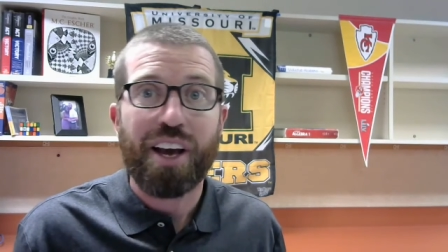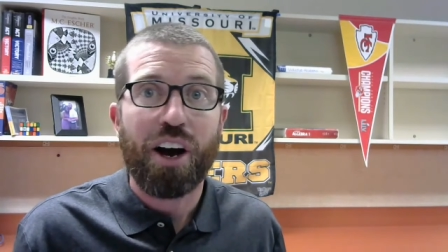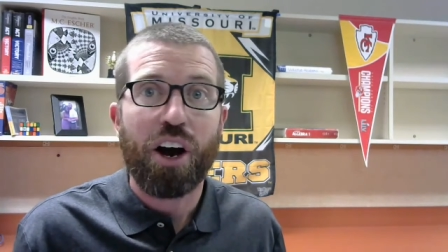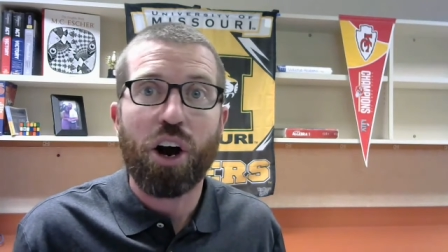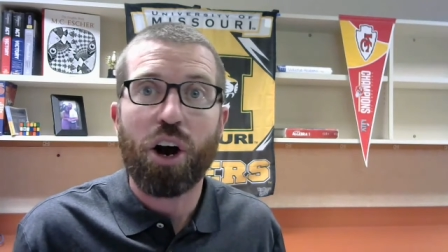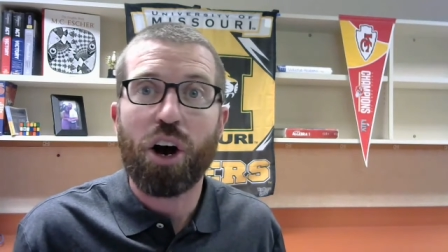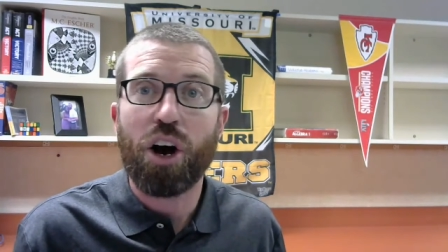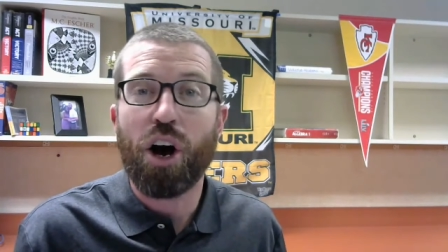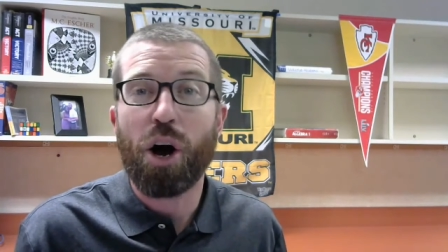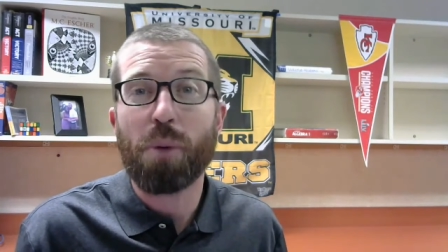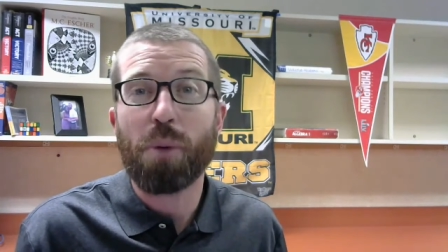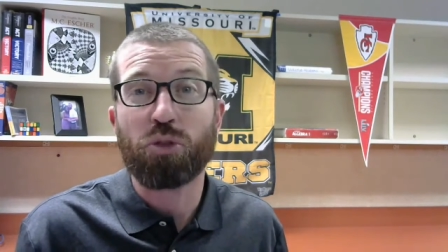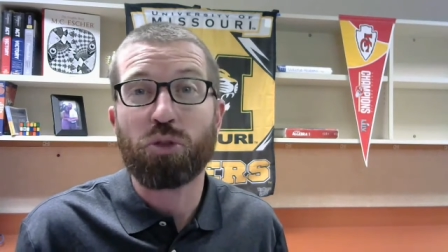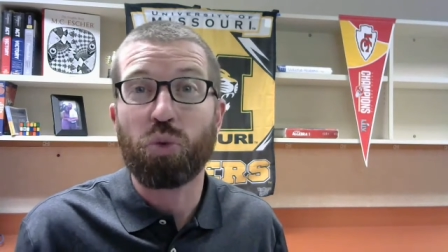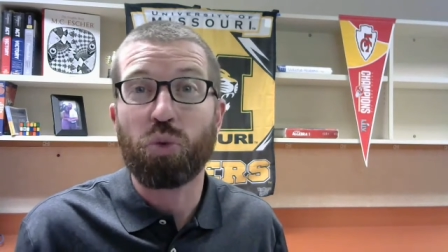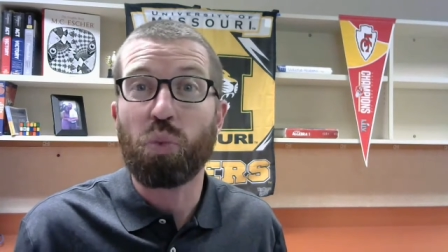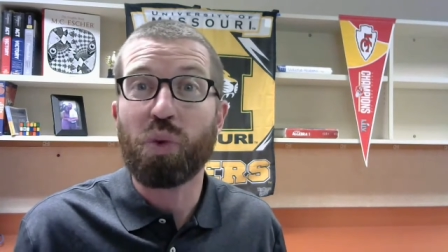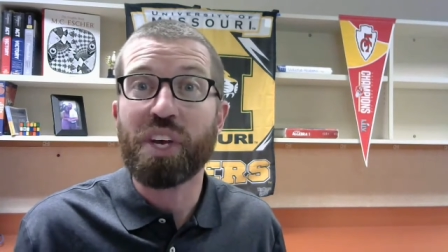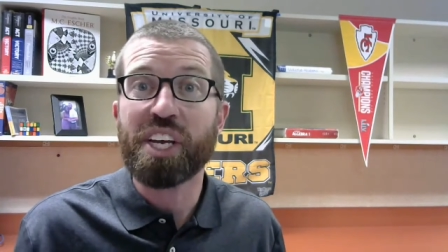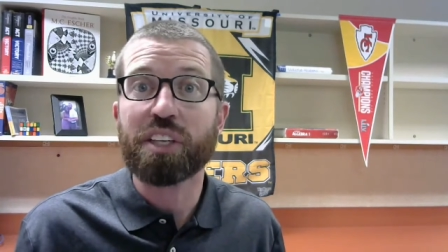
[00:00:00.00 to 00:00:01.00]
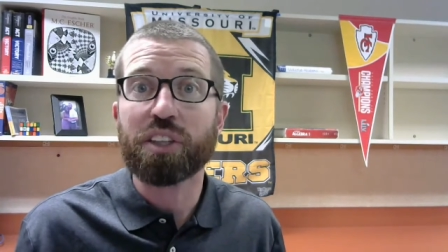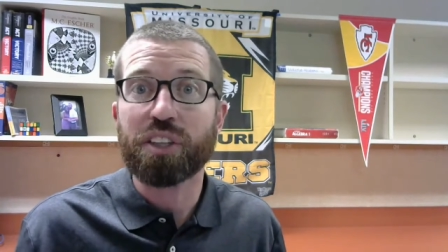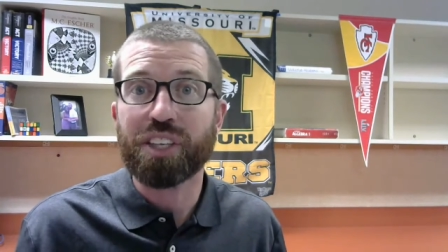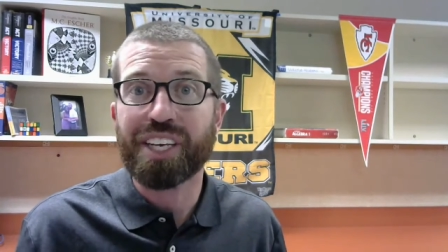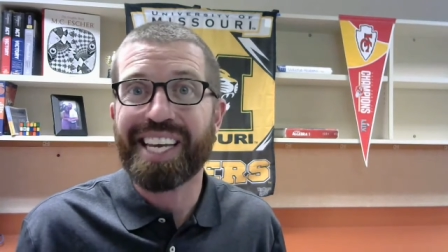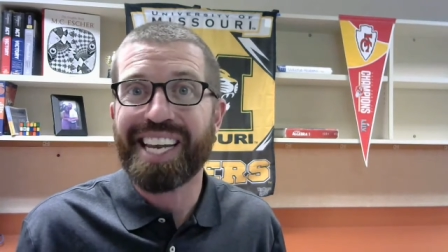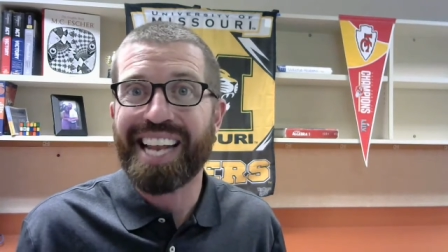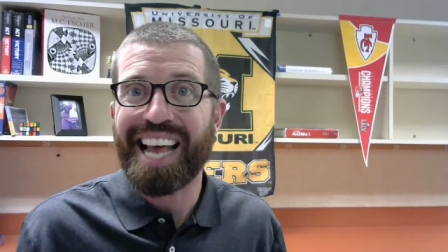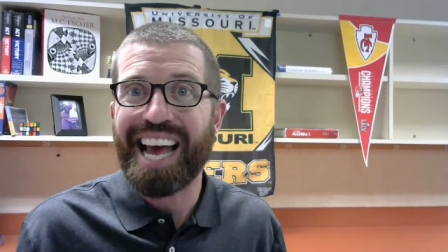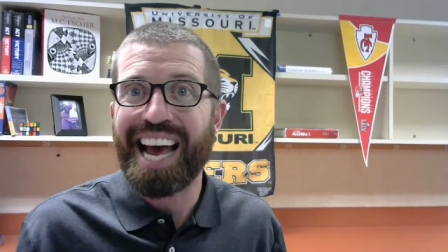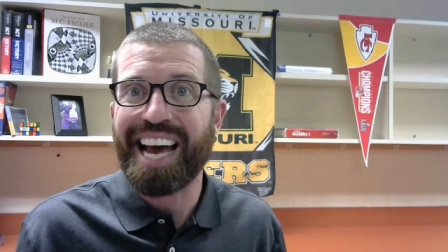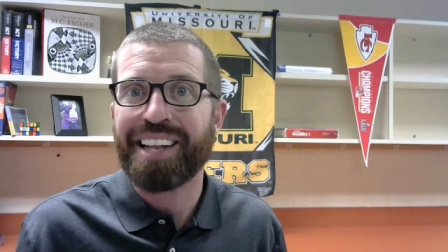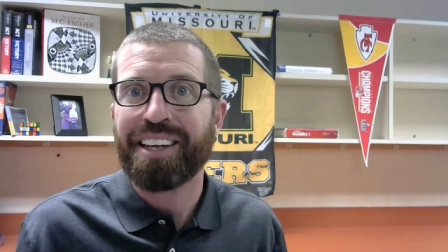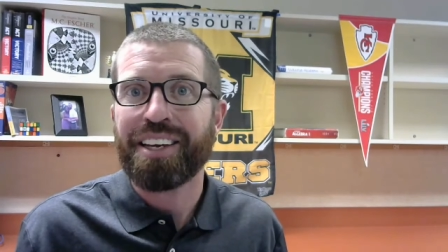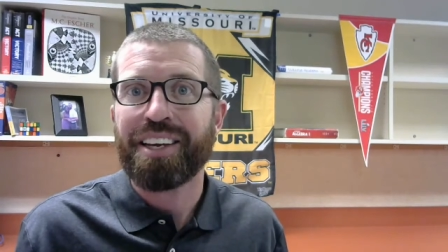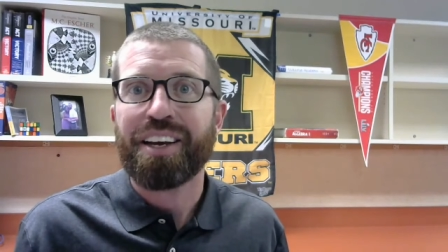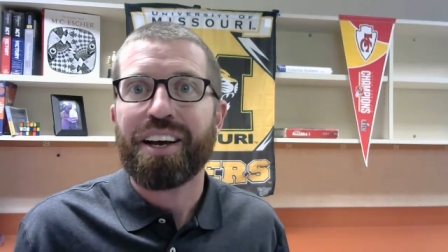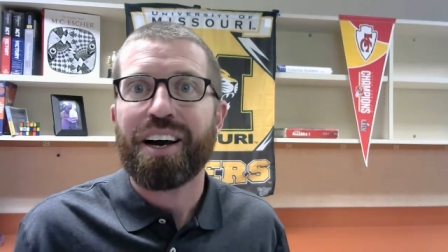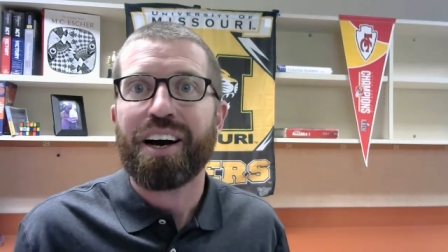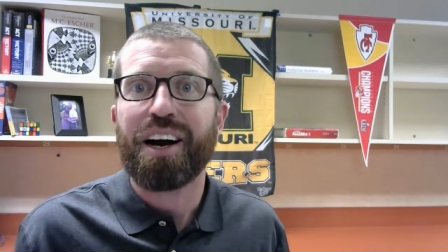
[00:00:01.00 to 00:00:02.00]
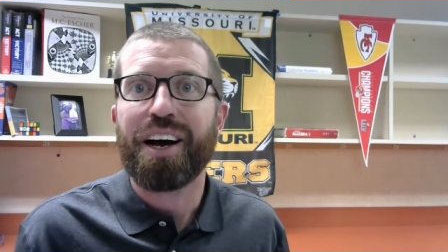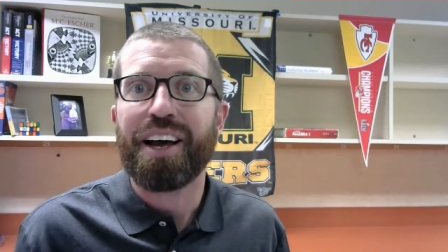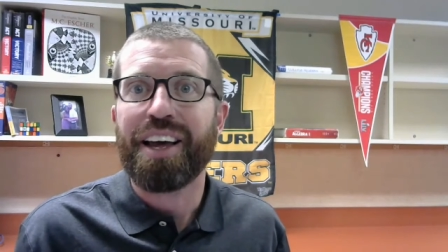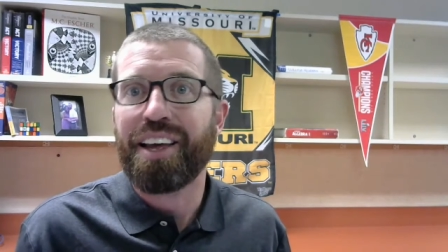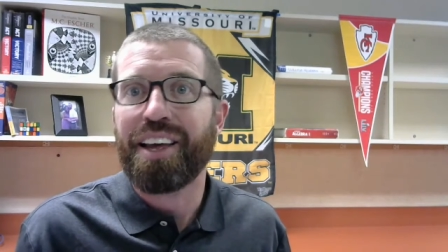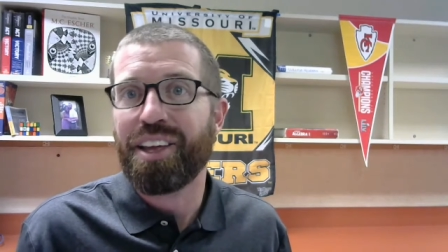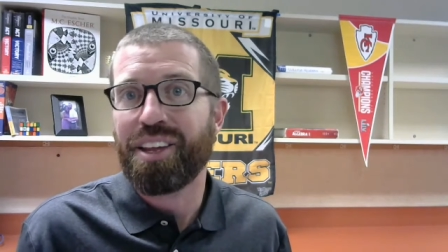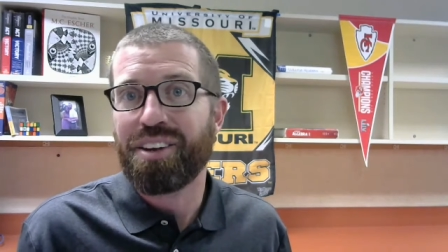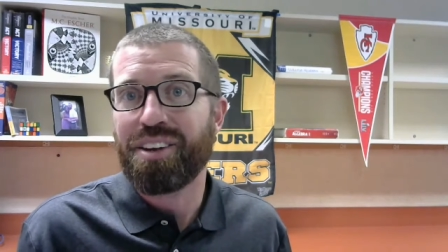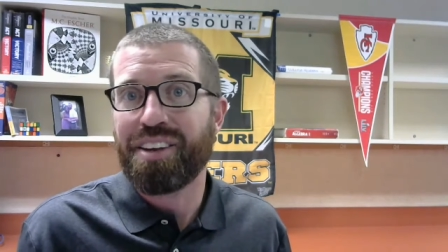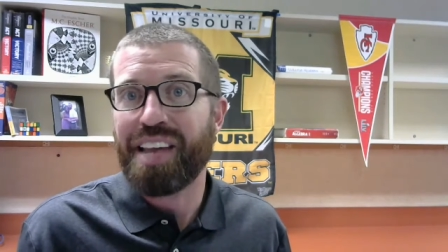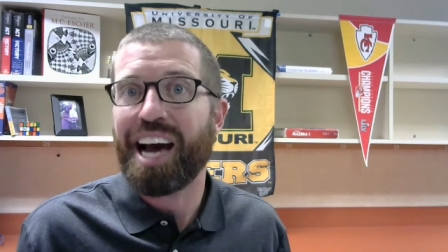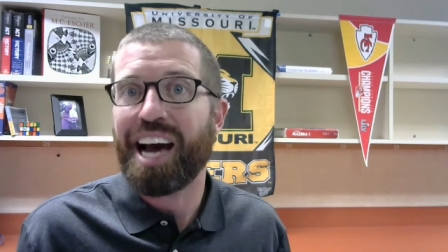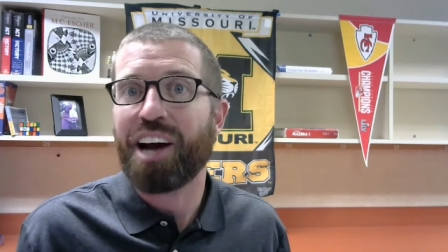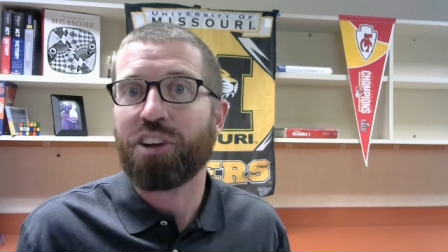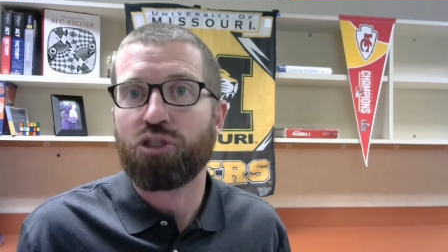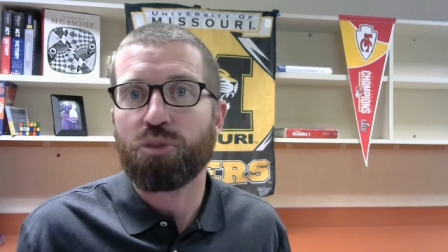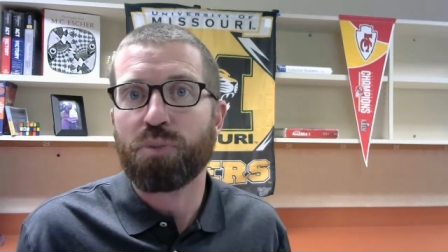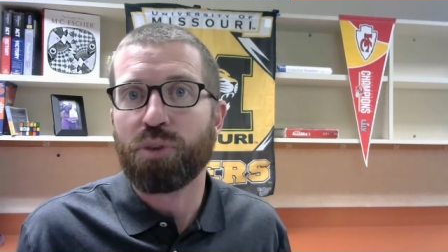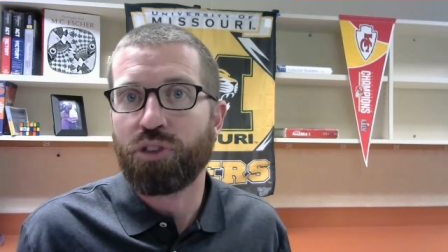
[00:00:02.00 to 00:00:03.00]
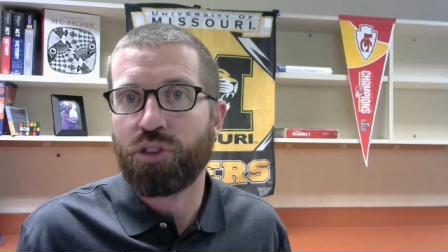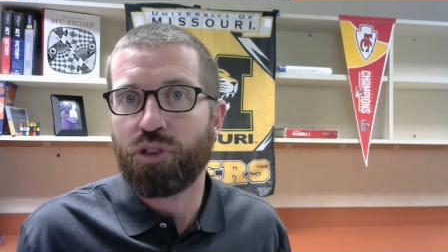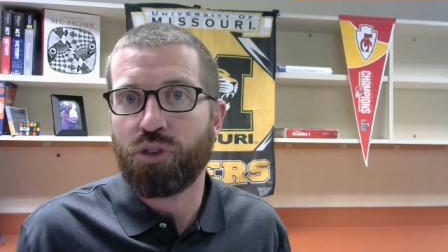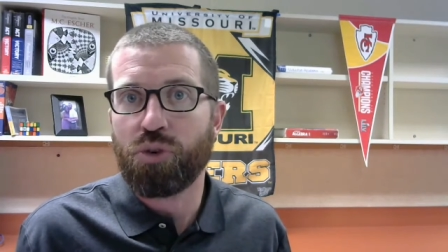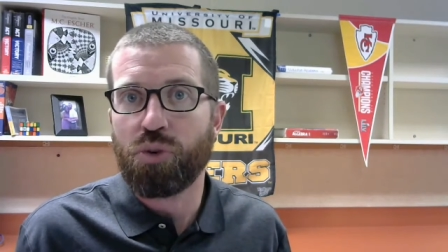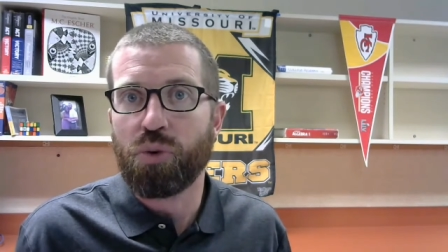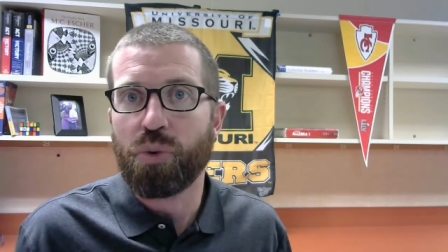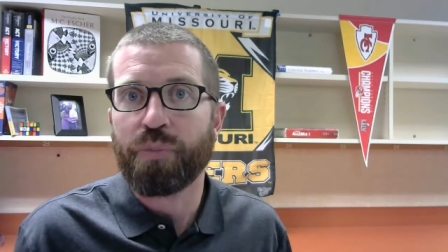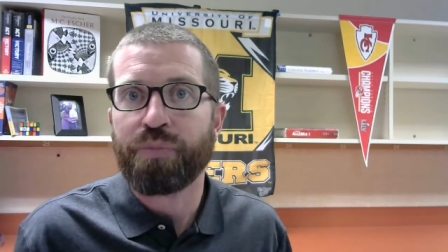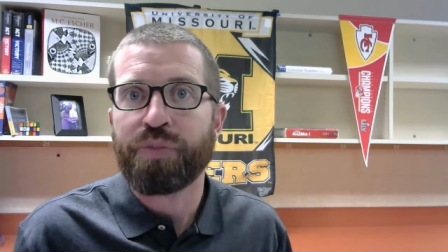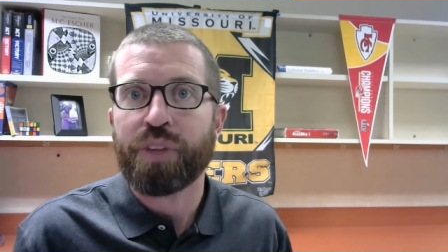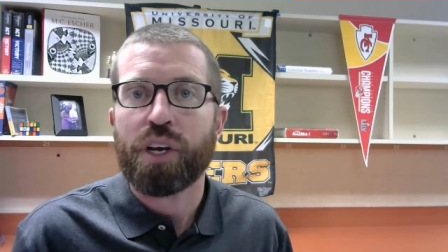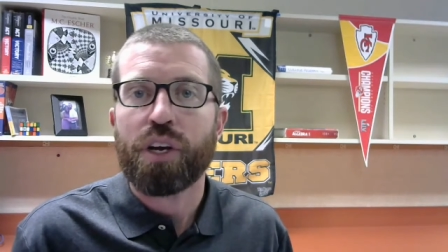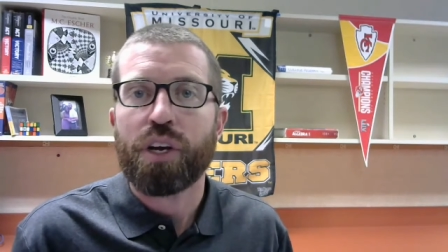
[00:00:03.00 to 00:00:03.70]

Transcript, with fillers: uh, almost week looking at uh, in Algebra 2.